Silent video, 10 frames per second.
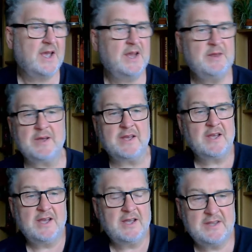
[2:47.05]
Anyway,
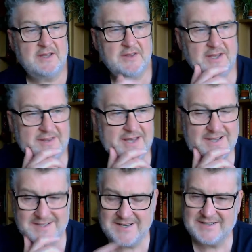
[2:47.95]

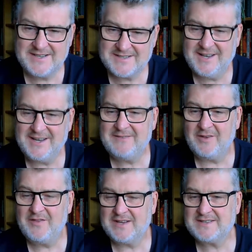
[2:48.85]
it's kind of
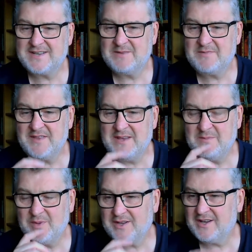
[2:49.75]
on that same theme,
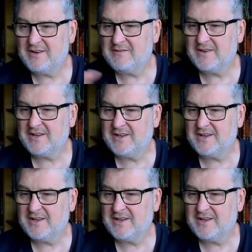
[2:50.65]
but it kind of